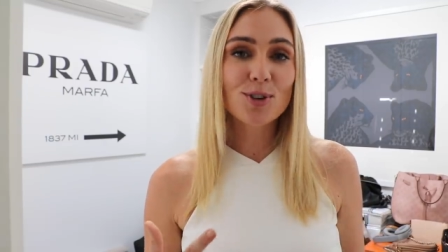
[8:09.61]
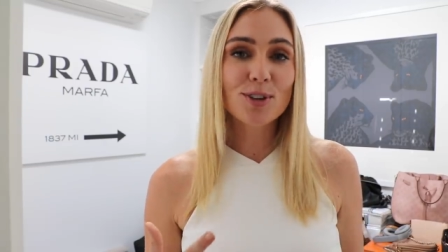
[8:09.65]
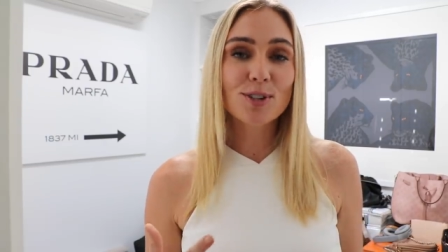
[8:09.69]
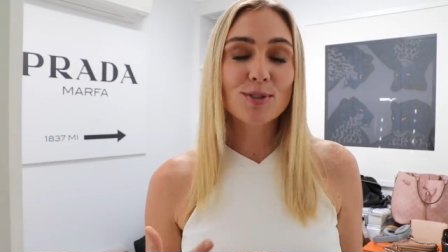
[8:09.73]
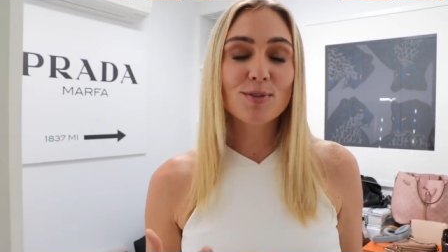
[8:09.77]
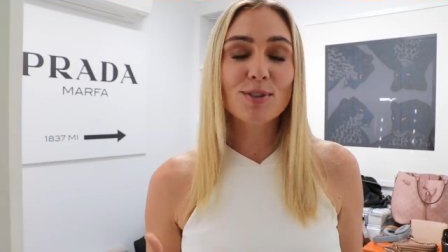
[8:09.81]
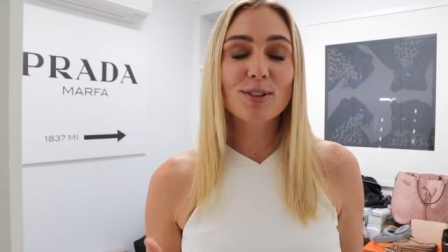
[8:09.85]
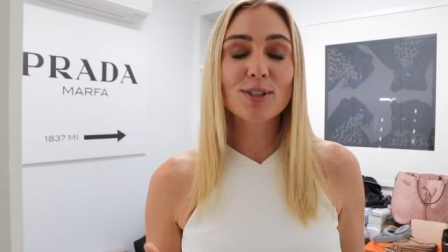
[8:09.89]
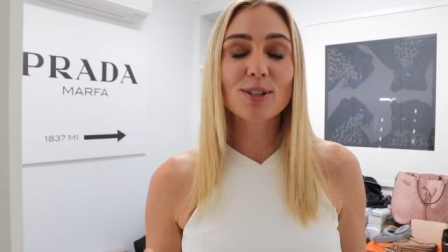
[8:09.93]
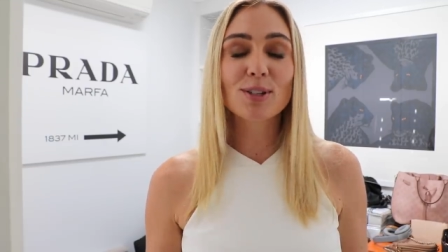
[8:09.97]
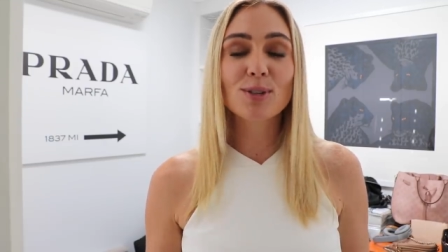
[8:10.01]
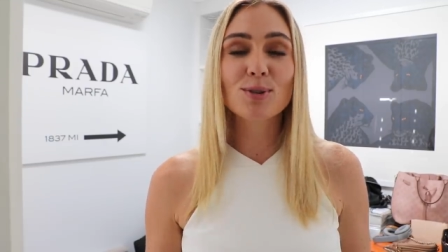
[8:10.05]
Year's
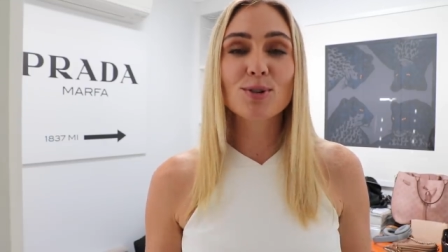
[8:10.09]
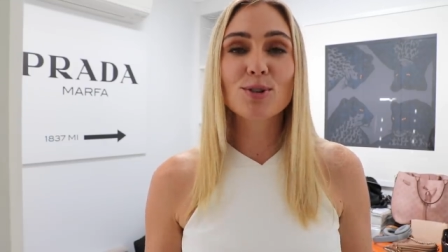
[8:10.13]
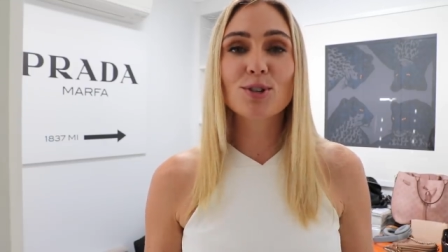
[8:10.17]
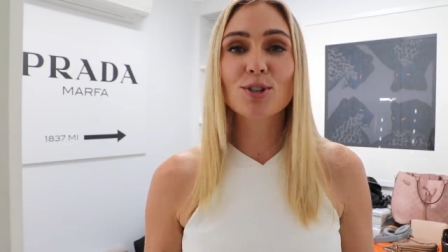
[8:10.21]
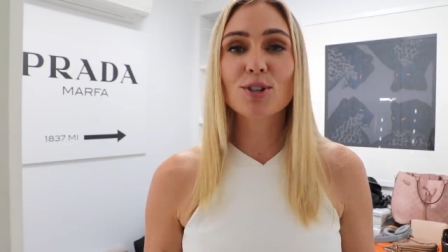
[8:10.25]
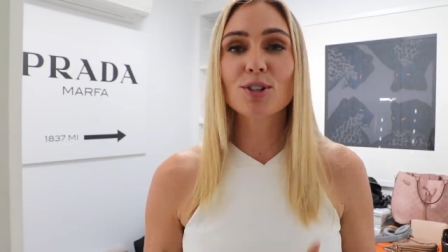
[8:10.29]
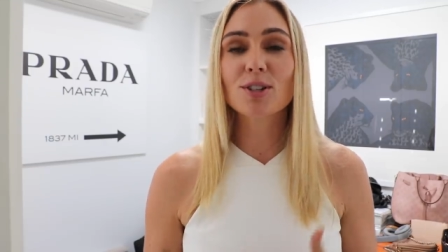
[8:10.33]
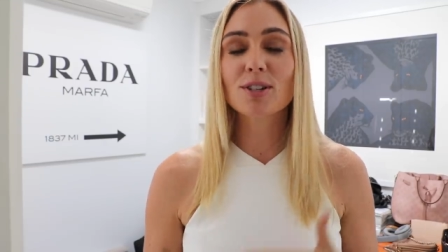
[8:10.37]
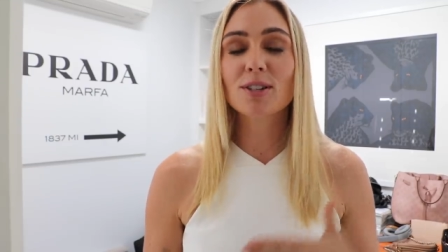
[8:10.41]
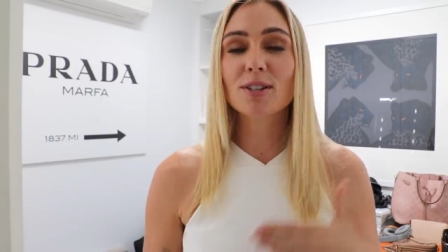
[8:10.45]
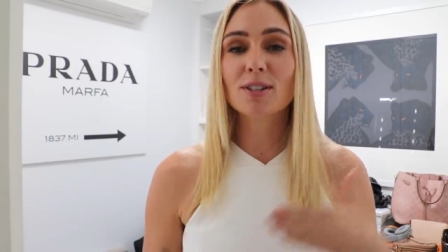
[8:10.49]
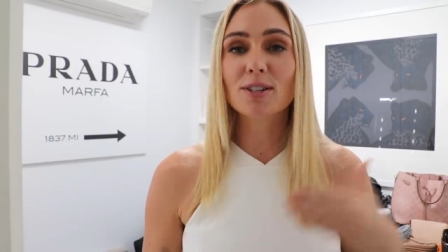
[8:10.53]

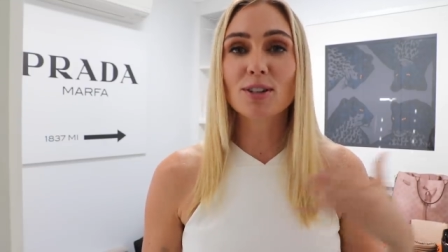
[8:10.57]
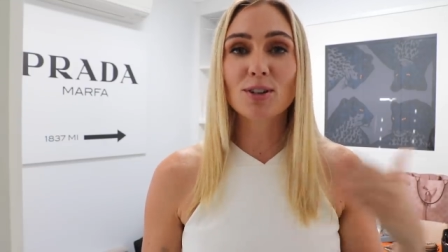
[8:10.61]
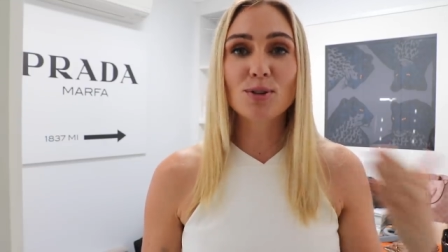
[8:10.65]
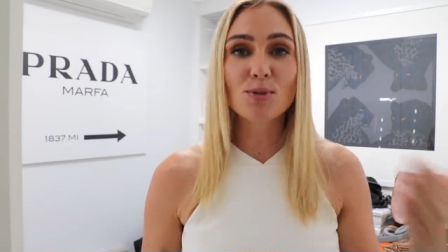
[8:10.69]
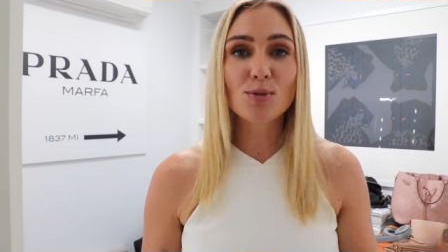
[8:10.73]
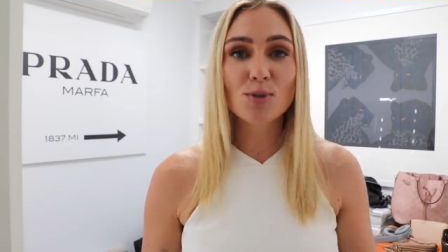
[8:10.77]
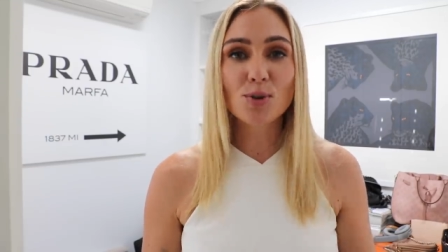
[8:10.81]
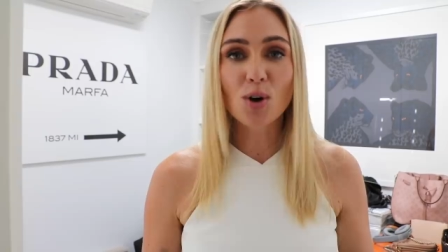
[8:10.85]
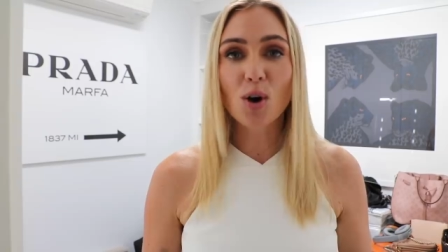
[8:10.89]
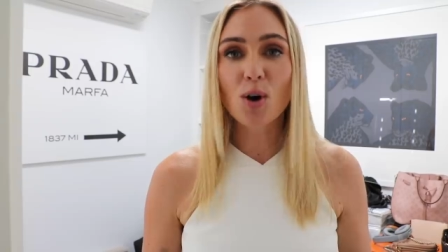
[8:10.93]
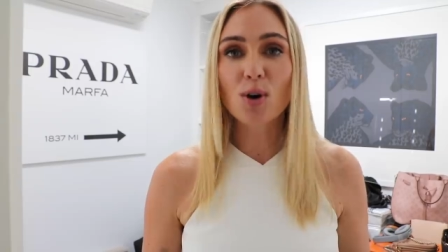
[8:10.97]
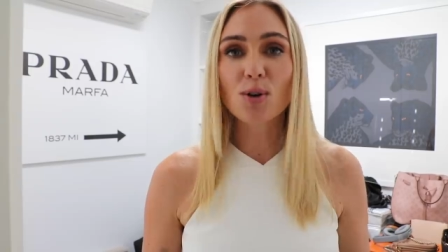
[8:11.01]
resolutions and
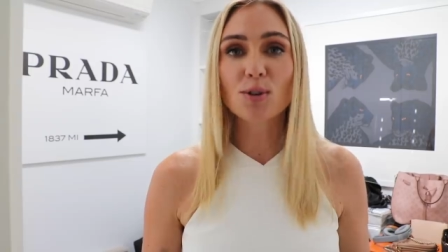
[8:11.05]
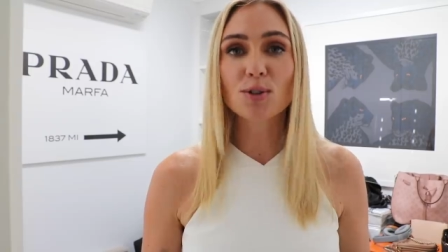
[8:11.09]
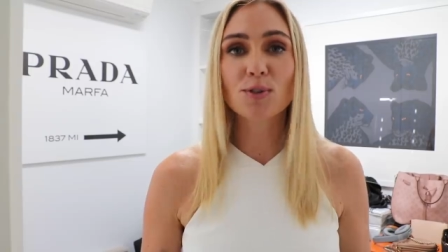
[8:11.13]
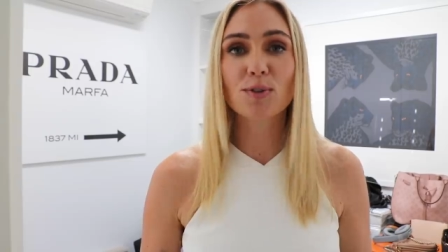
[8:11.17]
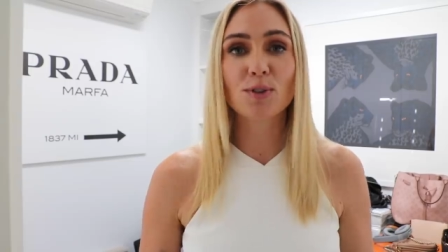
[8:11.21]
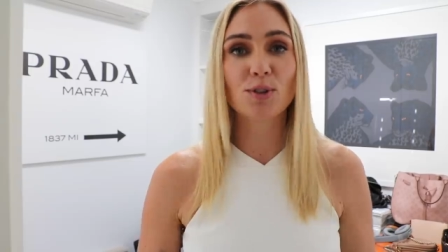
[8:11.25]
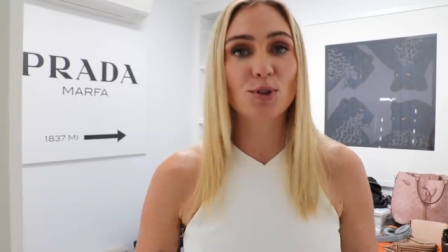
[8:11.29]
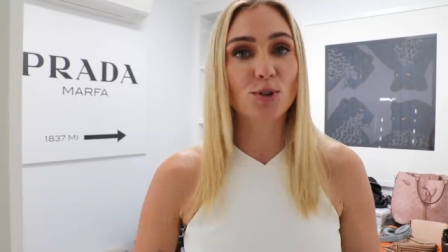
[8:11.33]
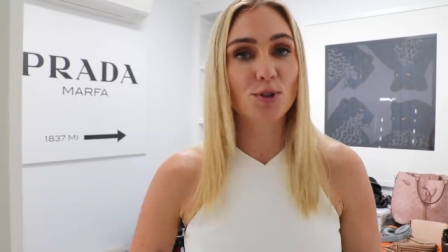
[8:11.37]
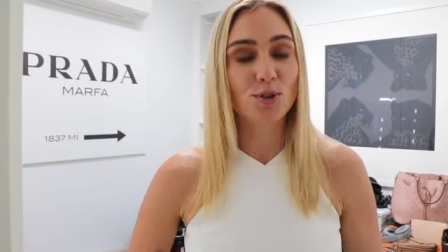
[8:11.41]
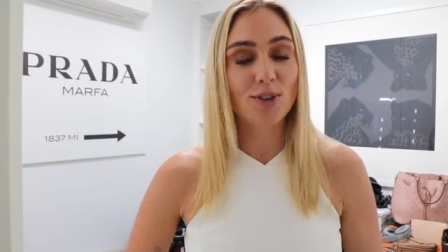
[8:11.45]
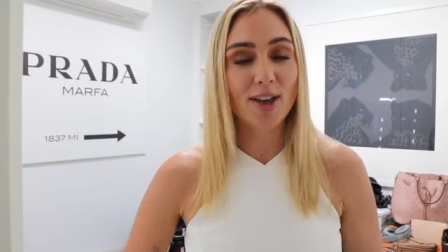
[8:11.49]
your goals
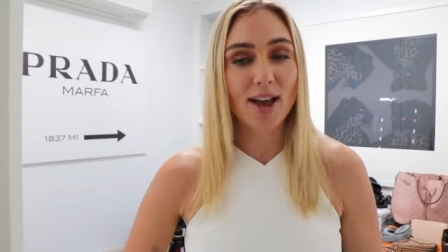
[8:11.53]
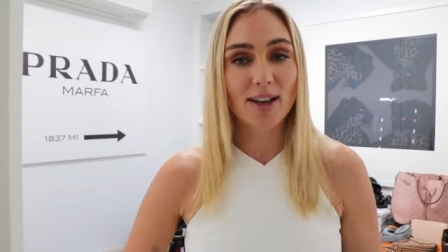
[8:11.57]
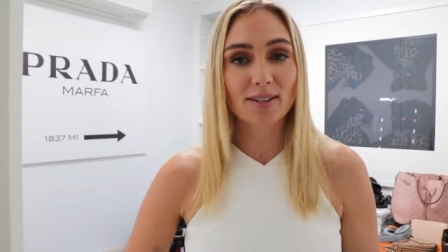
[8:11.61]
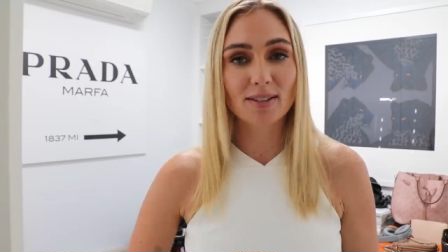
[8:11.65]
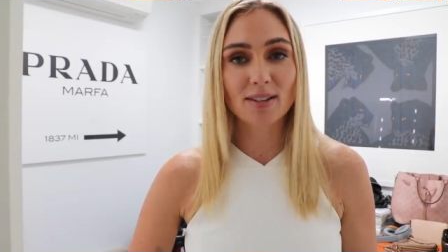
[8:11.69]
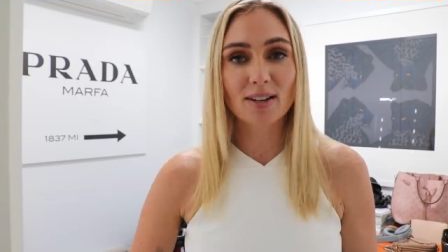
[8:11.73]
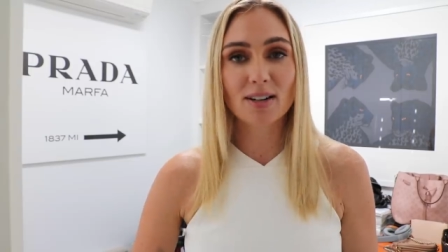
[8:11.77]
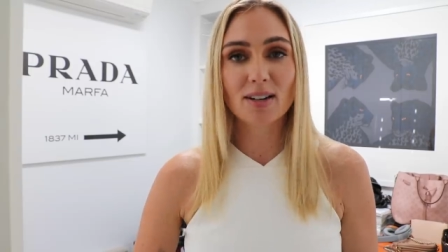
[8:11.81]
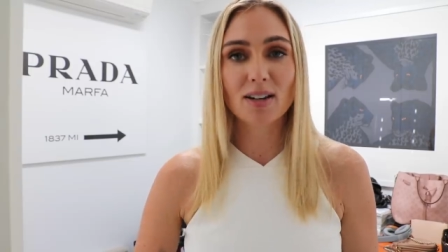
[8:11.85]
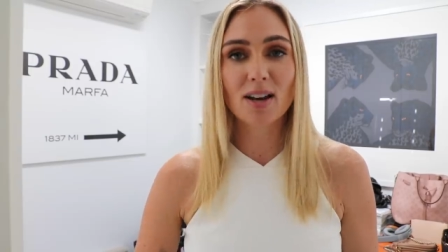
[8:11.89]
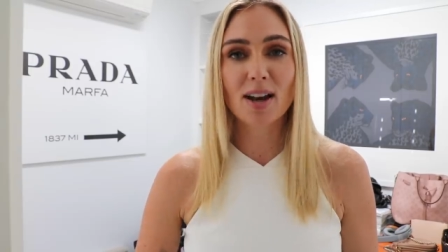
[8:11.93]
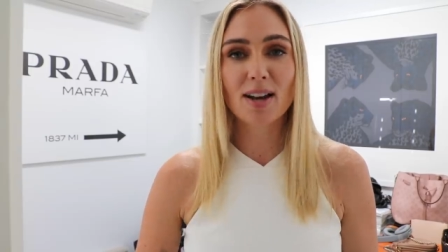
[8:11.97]
for two
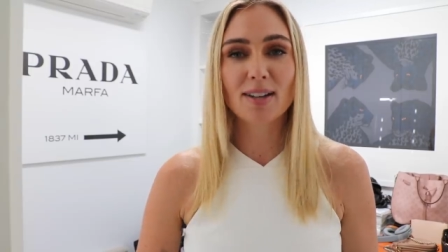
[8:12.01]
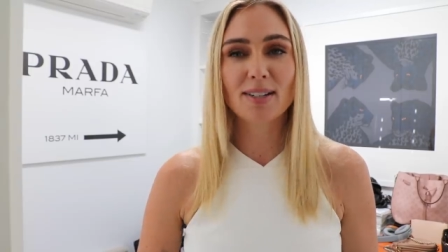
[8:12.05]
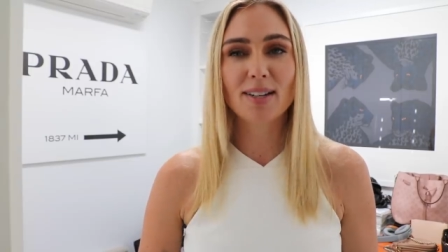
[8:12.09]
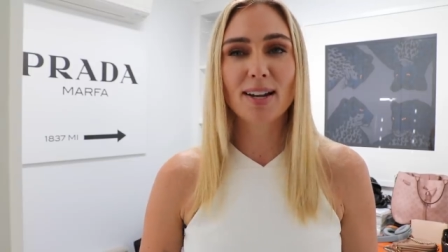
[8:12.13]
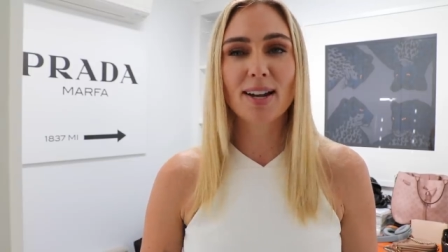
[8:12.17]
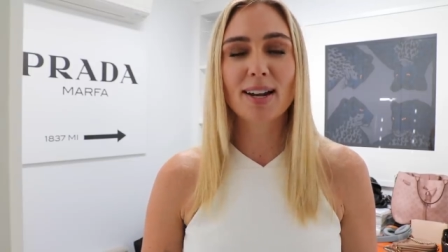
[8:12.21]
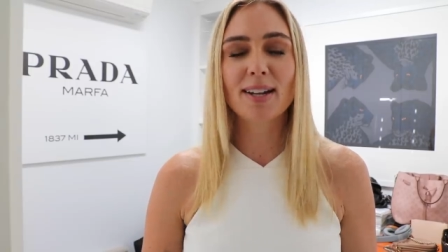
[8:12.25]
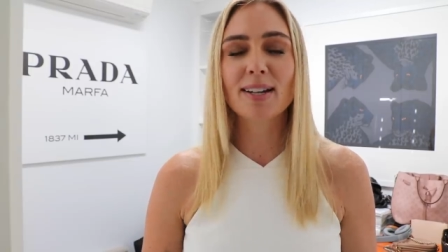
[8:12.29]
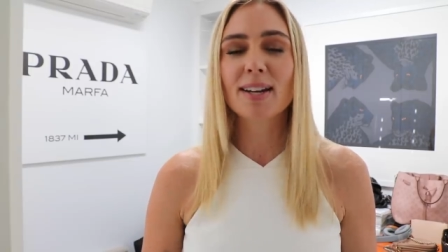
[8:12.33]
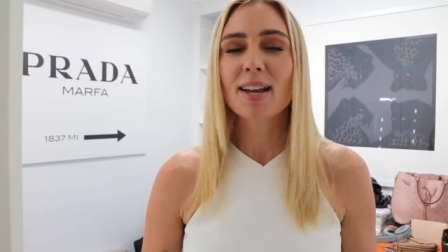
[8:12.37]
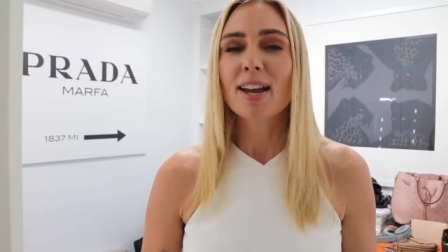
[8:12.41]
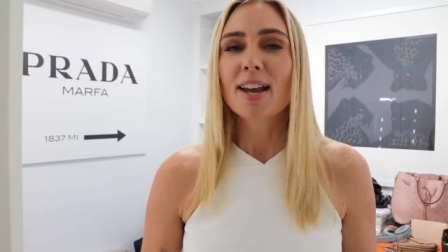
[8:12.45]
thousand
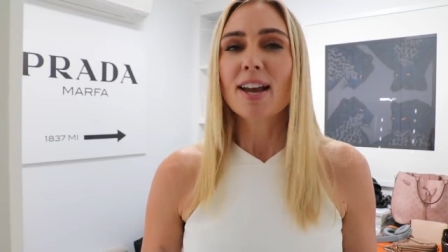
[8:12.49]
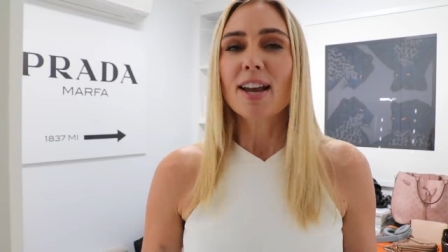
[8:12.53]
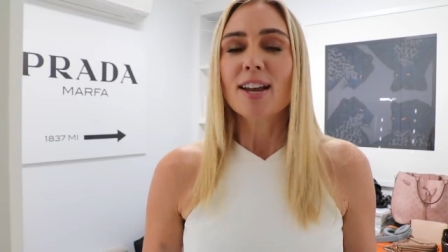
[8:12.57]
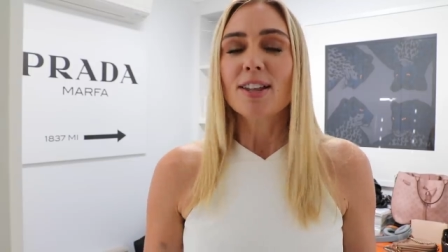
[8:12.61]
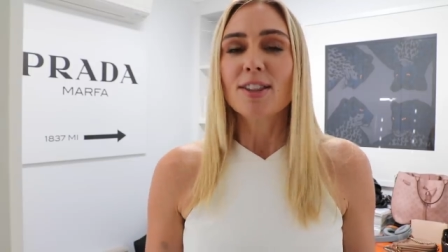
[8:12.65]
nineteen,